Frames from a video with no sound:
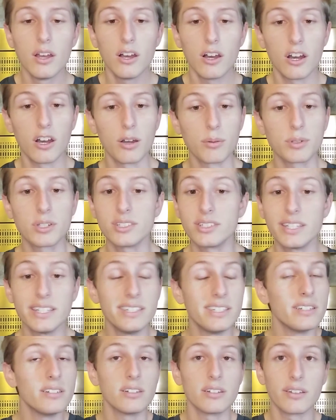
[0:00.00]
because he
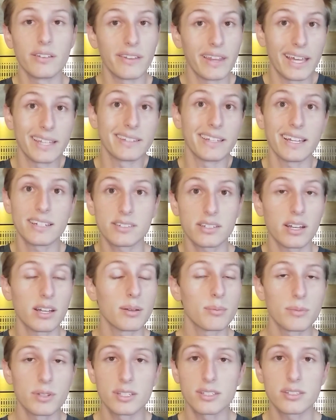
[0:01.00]
didn't, at that
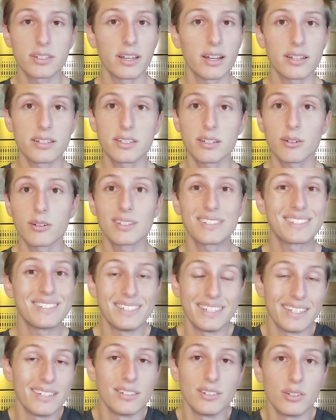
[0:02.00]
time, this guy Darius
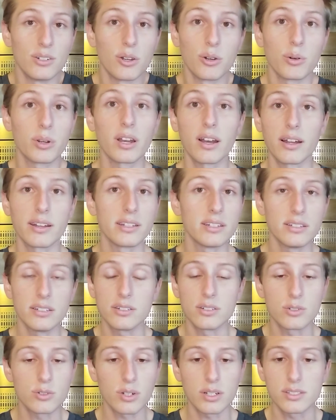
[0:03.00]
didn't know God, he didn't
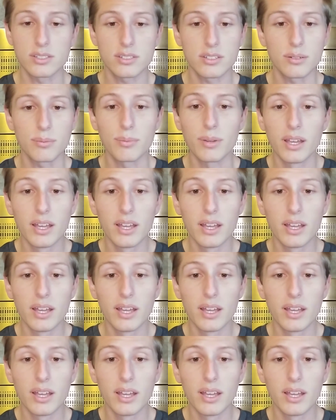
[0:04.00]
trust him,